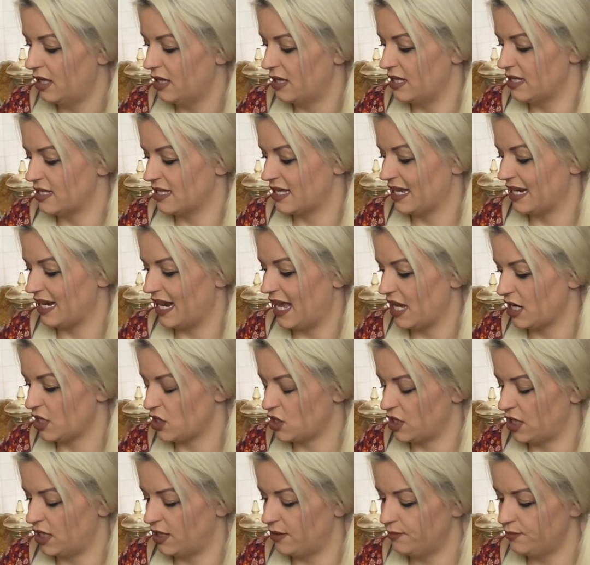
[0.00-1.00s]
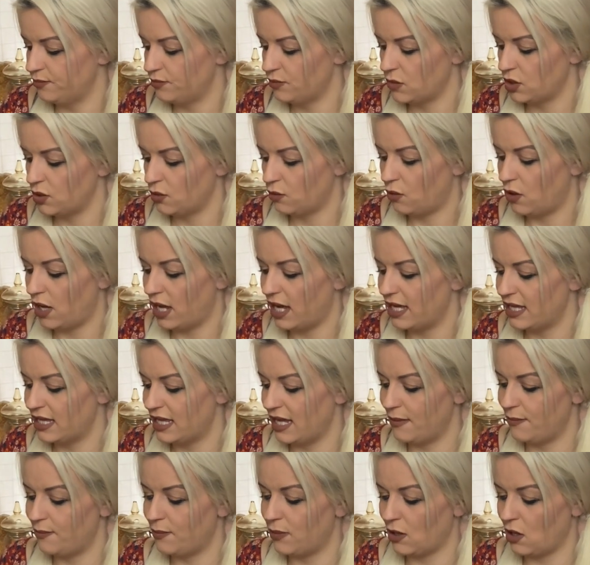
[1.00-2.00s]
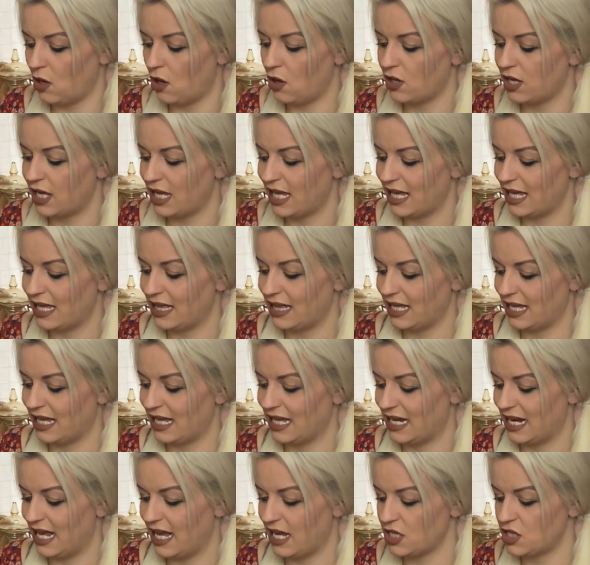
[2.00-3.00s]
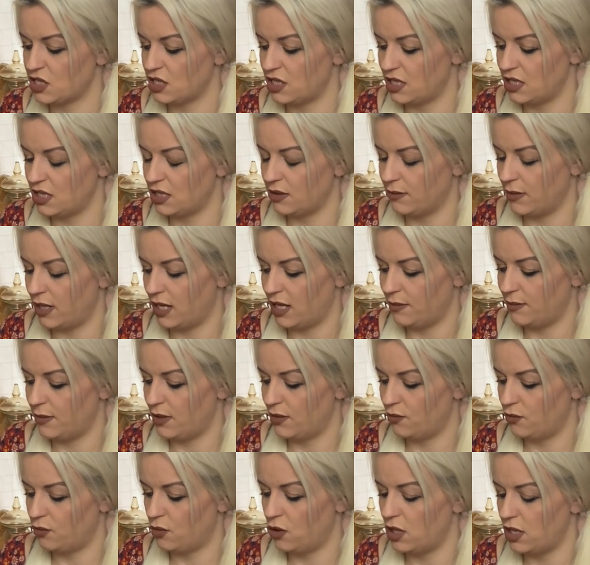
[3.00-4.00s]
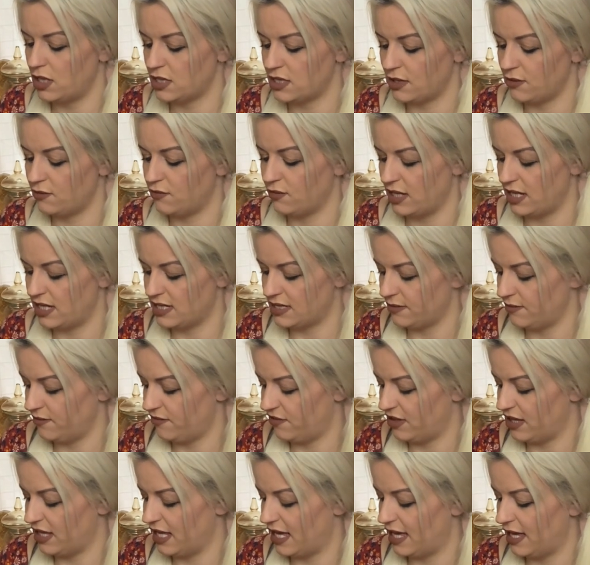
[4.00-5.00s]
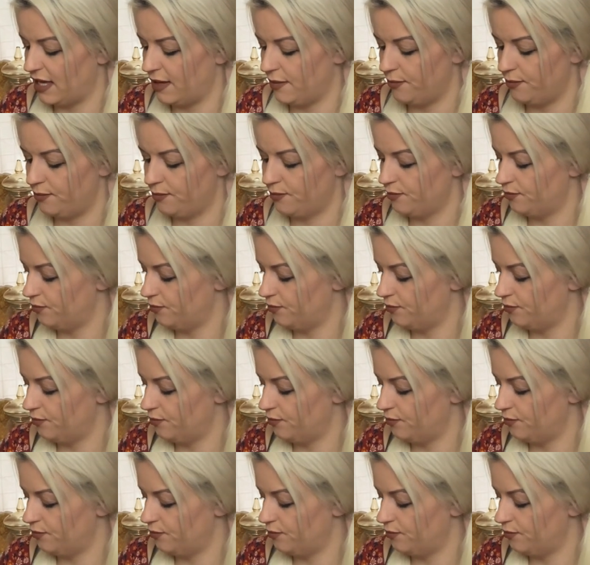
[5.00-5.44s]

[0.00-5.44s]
this connection. Why are they blocking the connection at the moment? What is the reason for that?